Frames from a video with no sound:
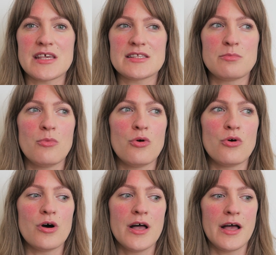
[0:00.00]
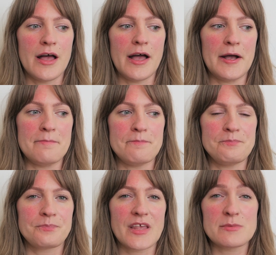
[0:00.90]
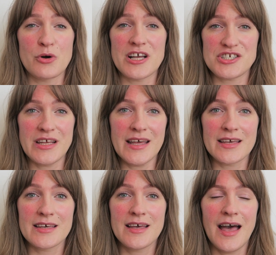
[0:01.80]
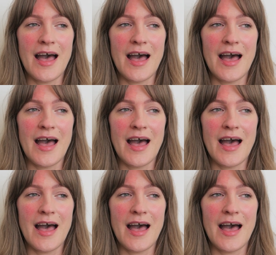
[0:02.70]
it's more hygienic,